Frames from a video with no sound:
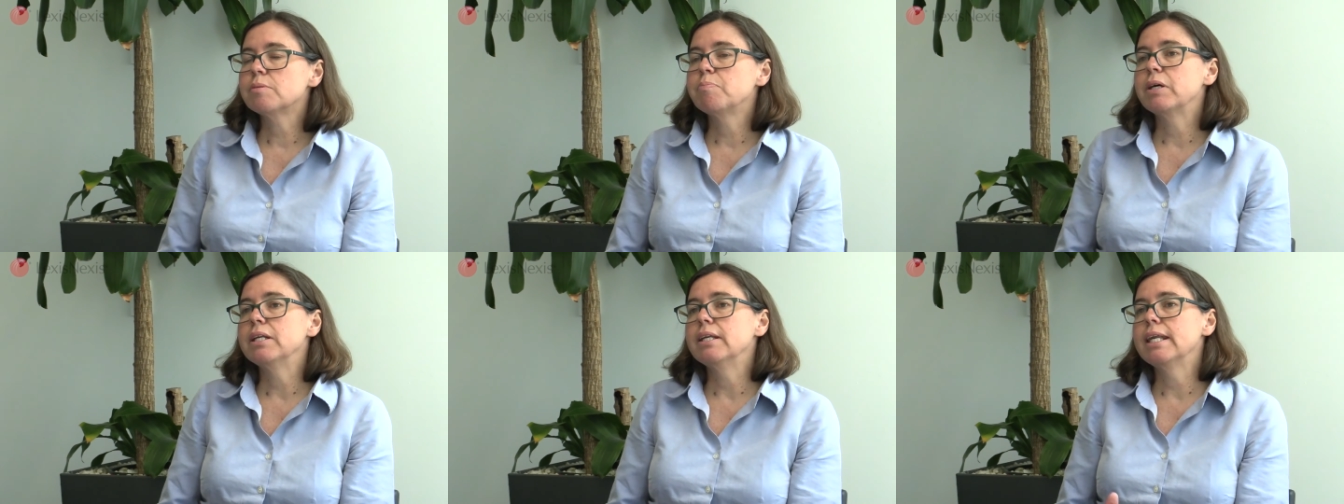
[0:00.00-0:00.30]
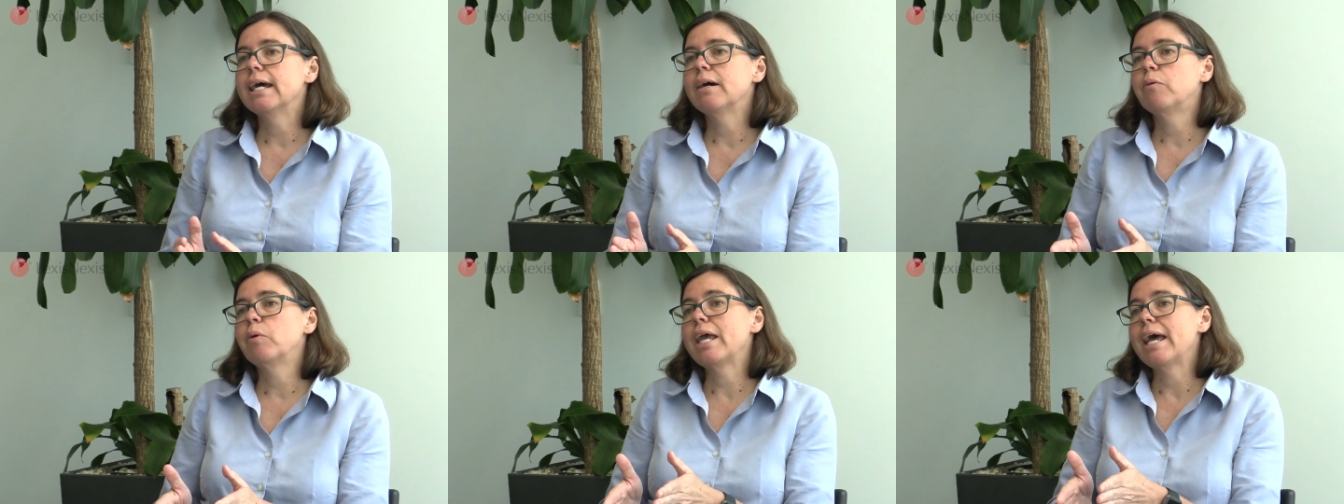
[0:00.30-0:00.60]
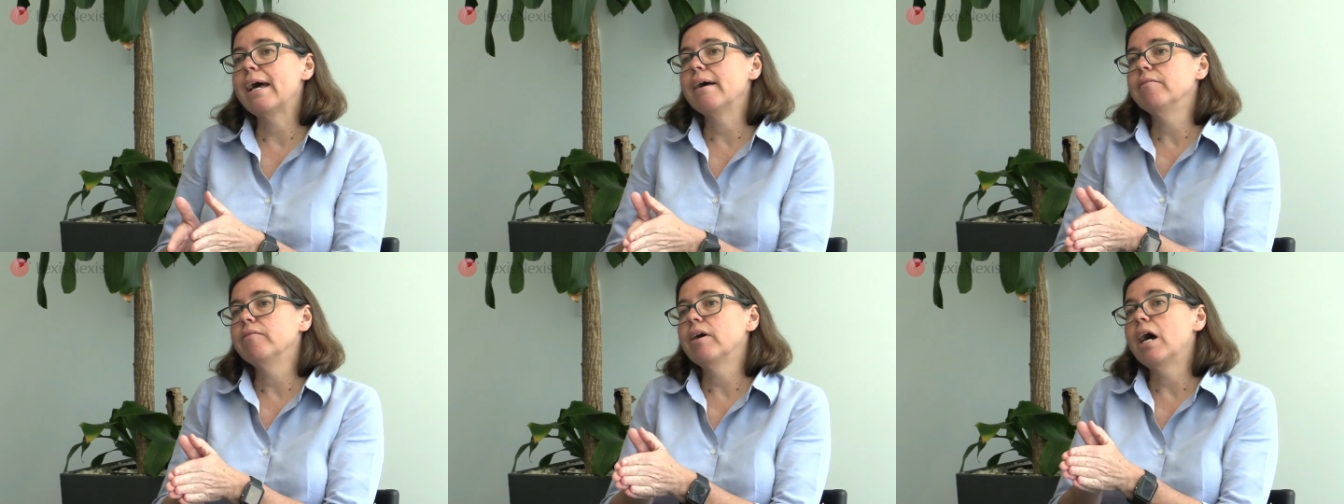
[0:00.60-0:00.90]
but now we
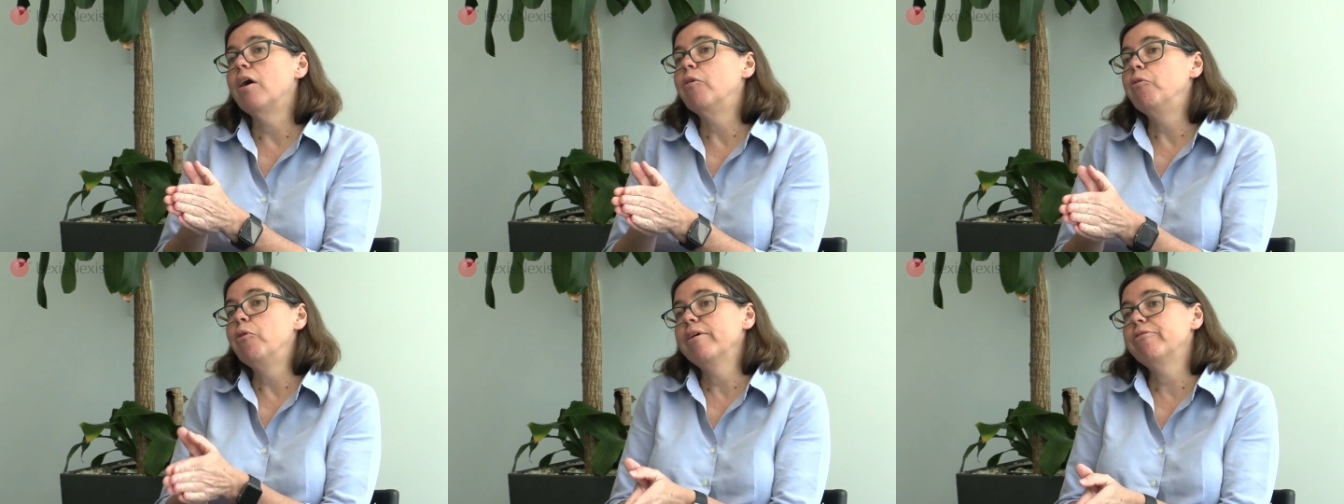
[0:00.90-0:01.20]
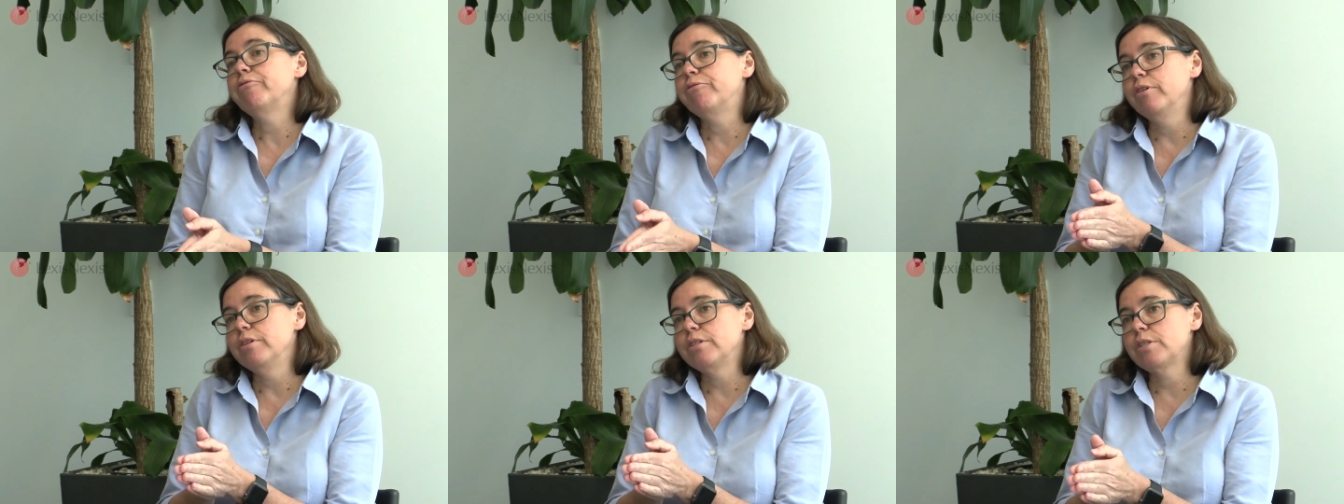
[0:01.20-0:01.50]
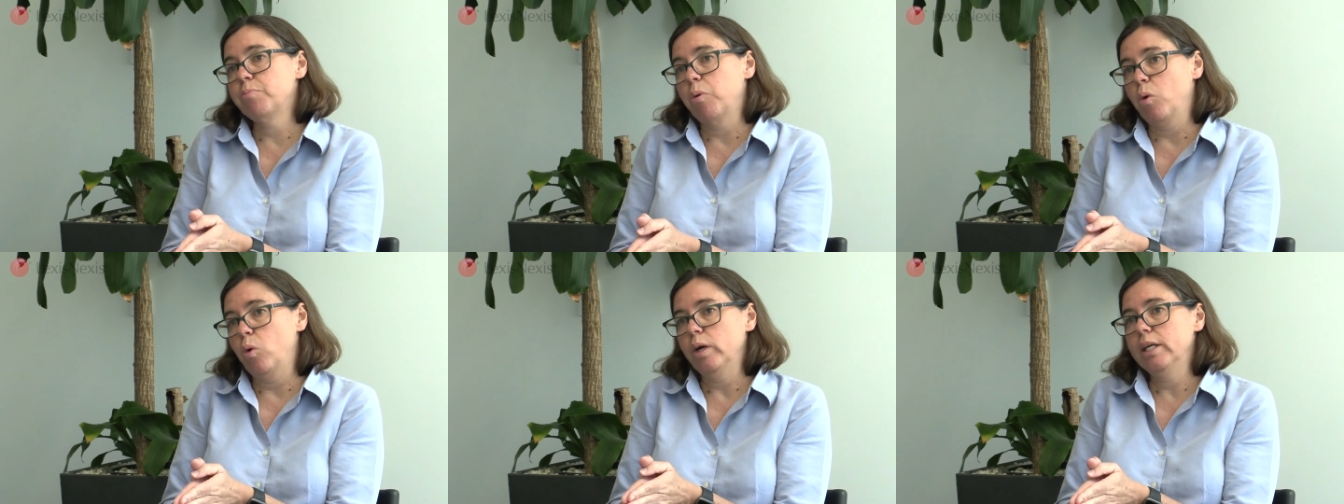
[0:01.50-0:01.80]
have a
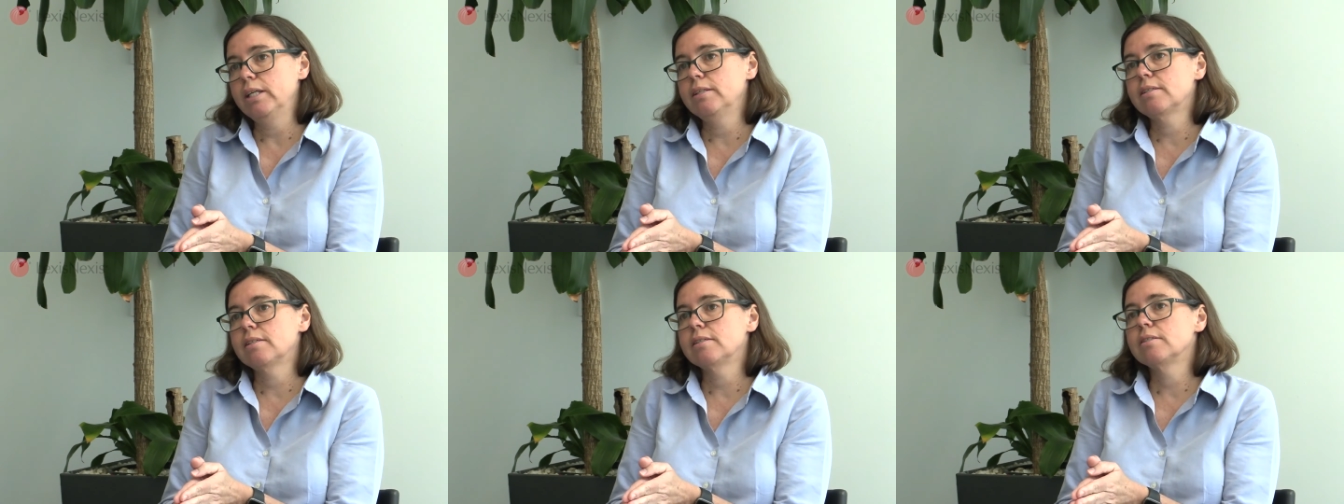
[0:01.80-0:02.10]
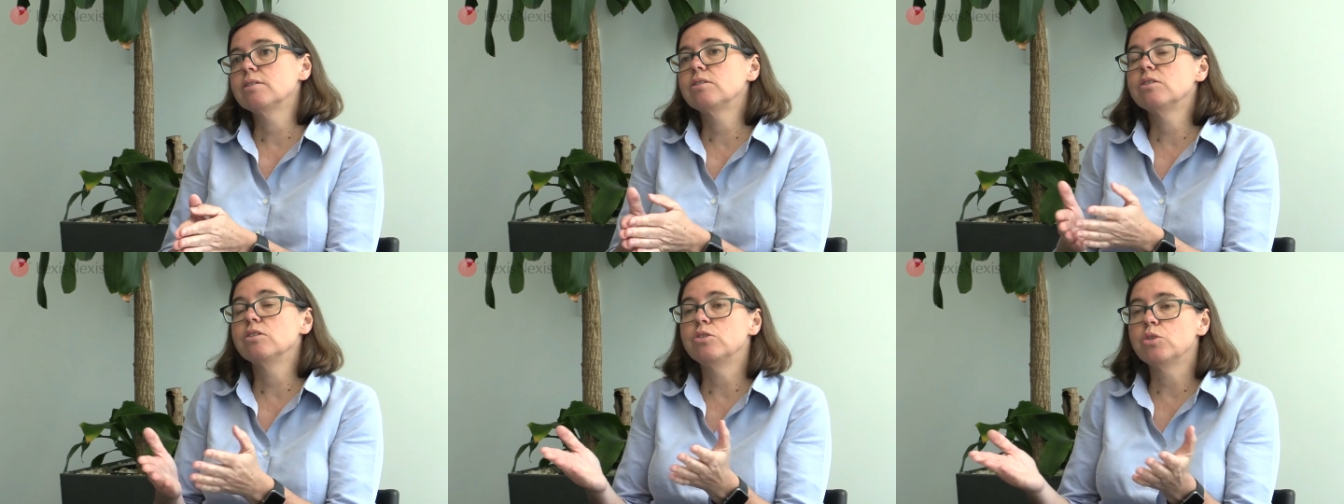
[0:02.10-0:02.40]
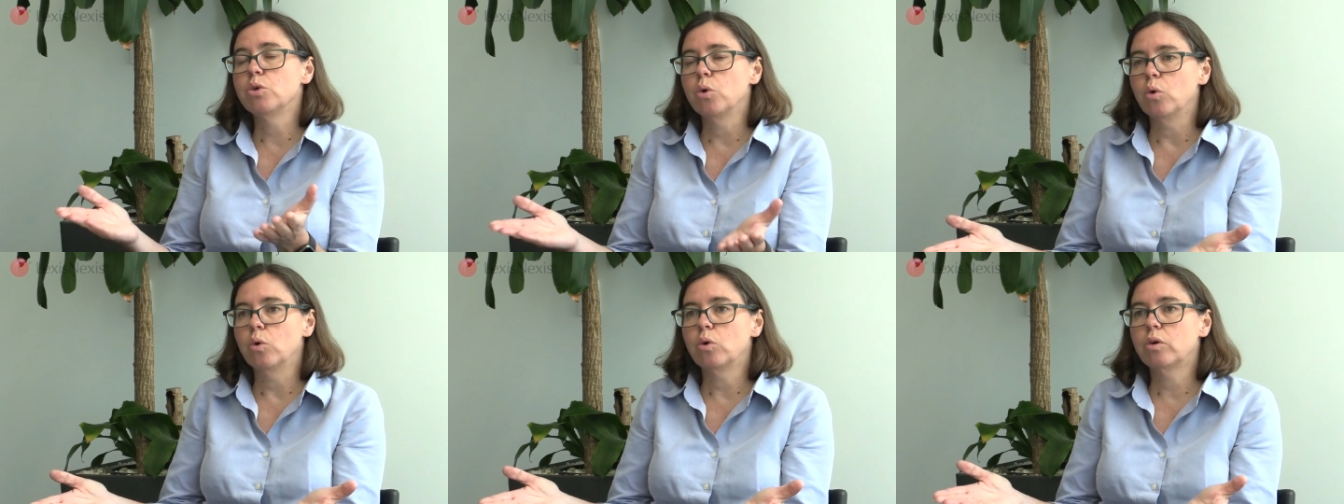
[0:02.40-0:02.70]
reference point to
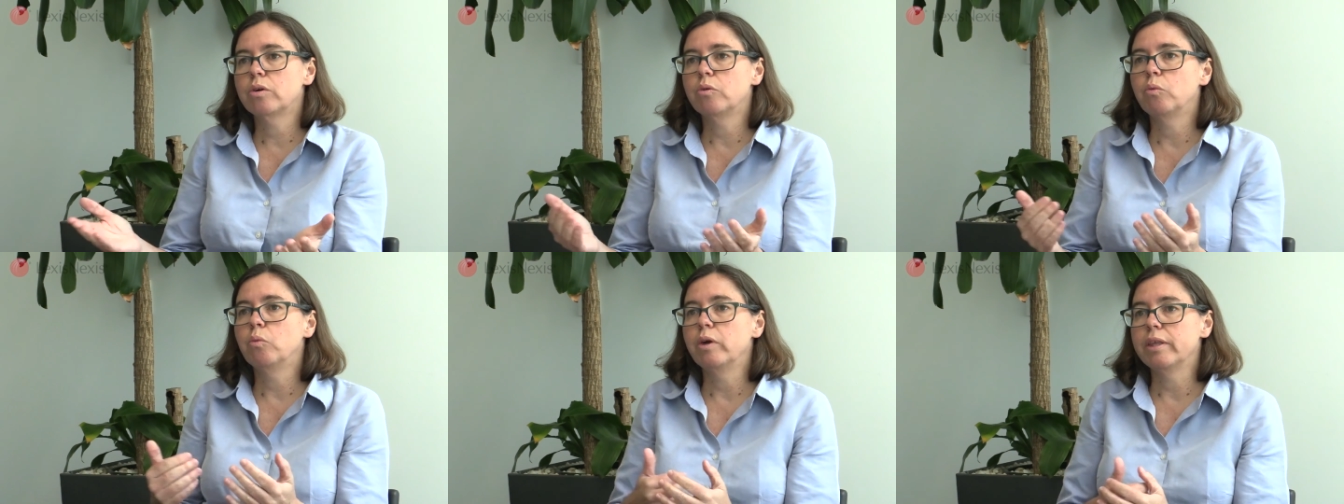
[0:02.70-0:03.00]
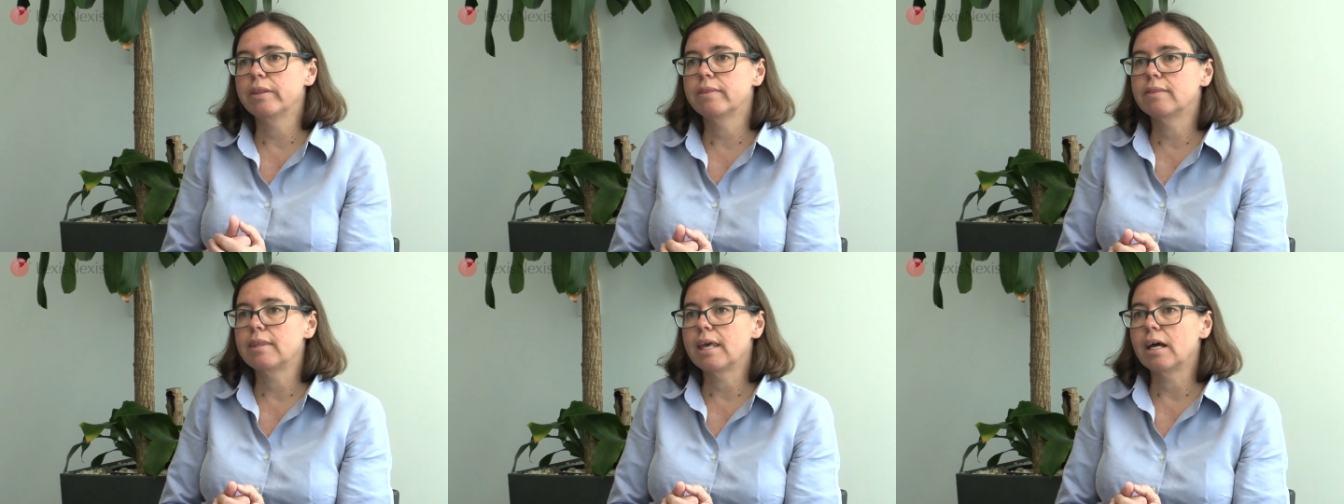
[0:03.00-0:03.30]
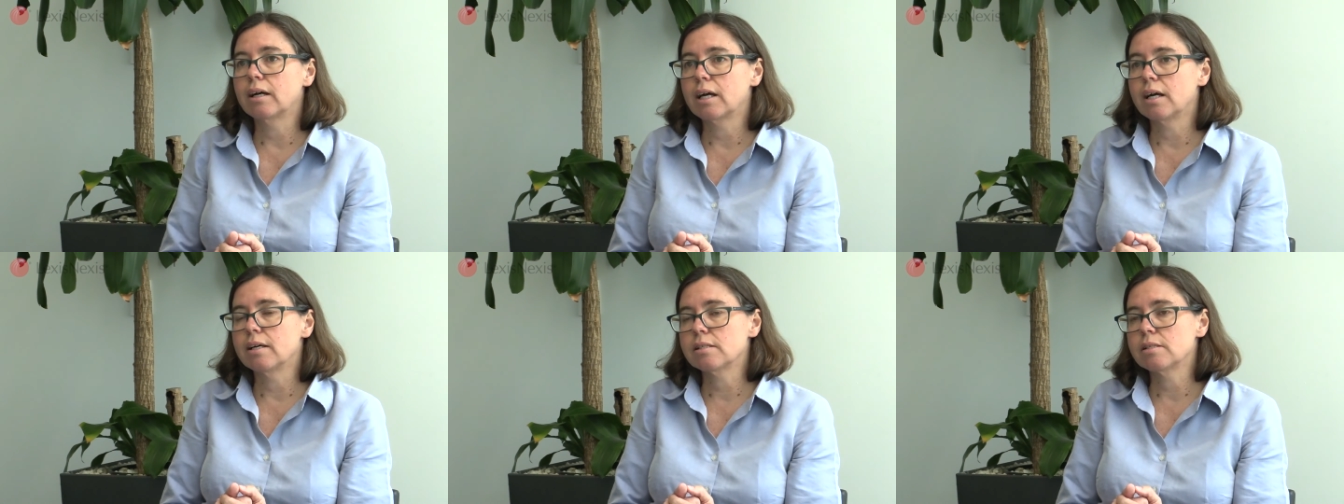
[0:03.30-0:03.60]
talk with
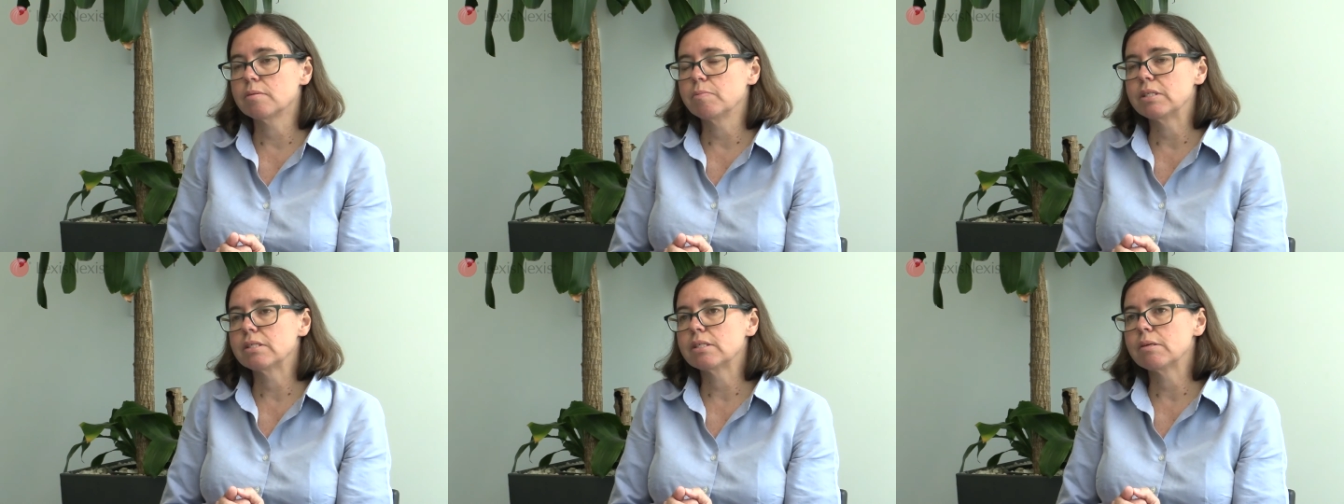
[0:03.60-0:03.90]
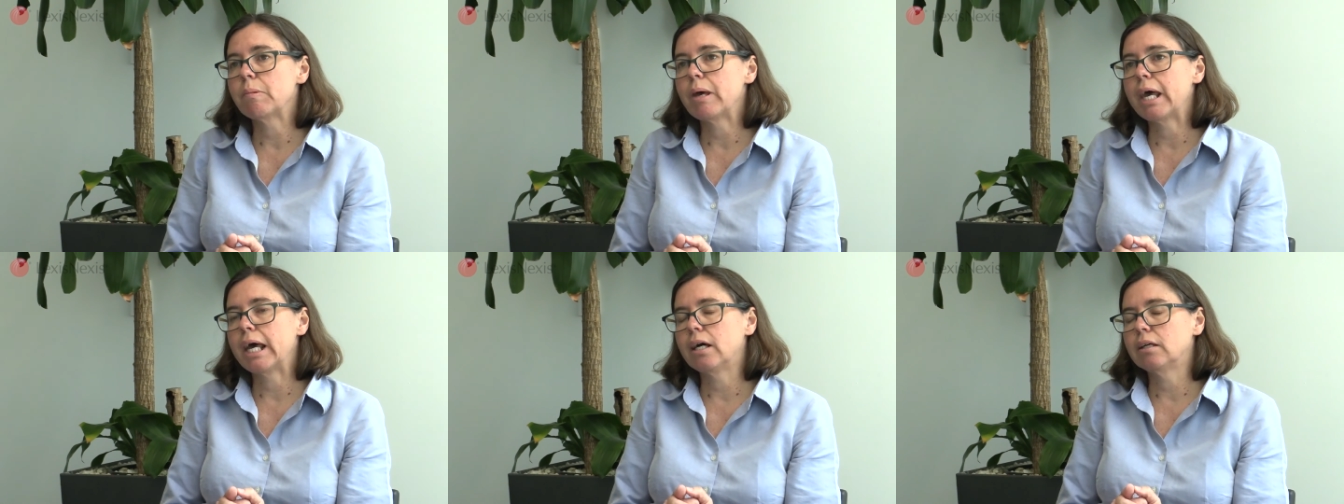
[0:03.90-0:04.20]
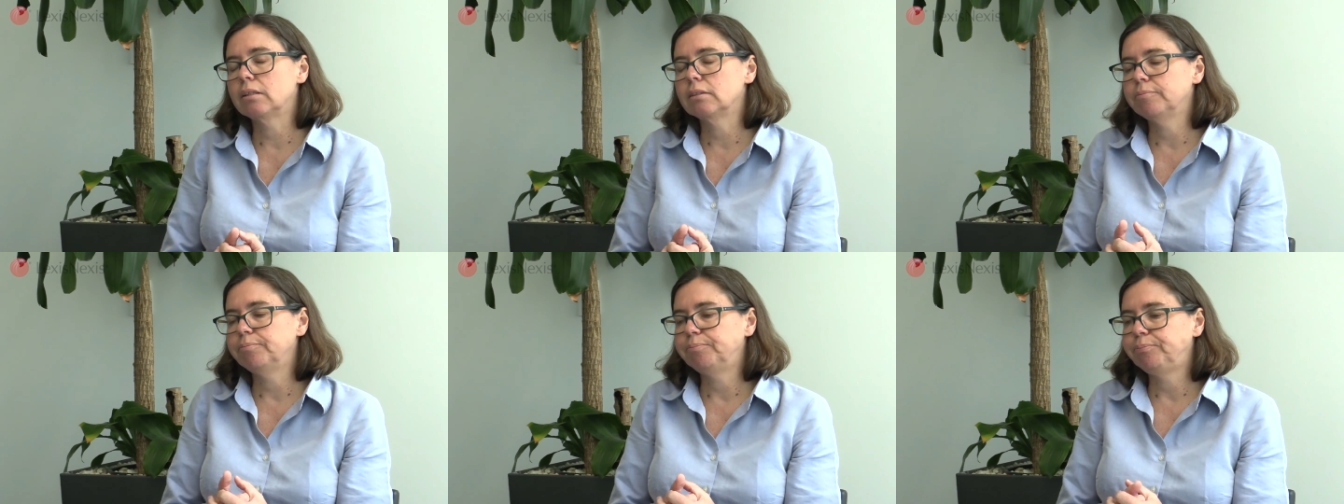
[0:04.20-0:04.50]
our customers
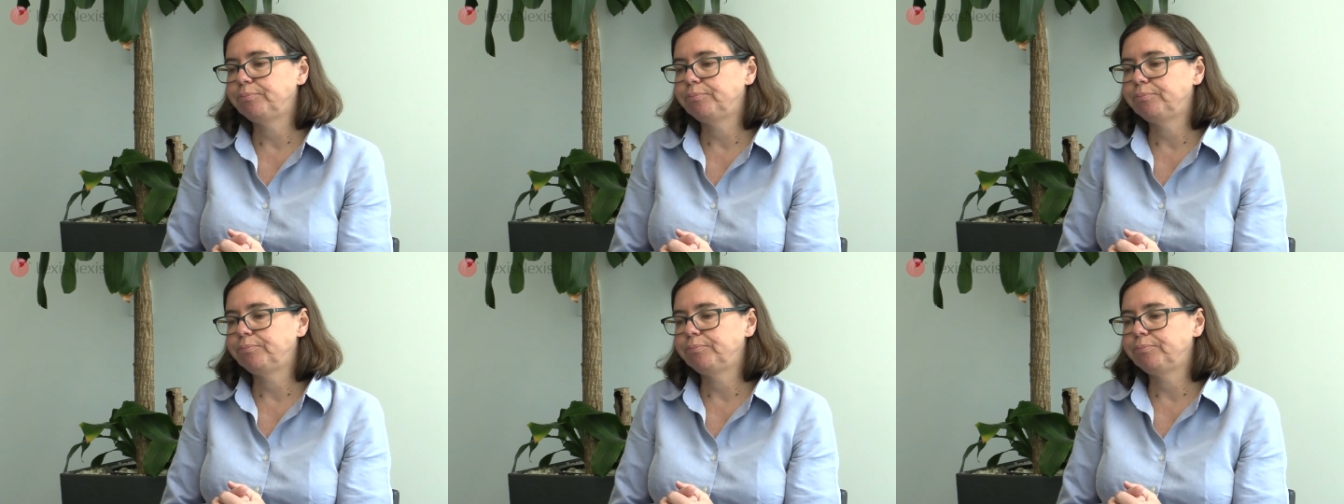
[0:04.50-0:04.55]
about.